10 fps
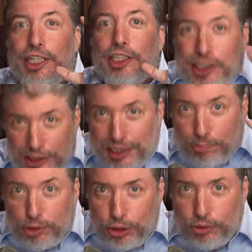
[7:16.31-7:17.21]

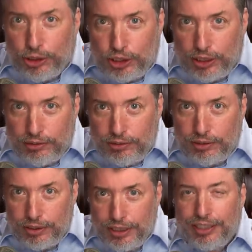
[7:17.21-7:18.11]

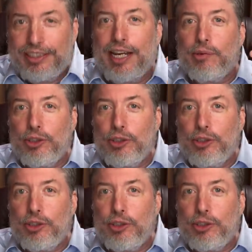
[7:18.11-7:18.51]
Septuagint that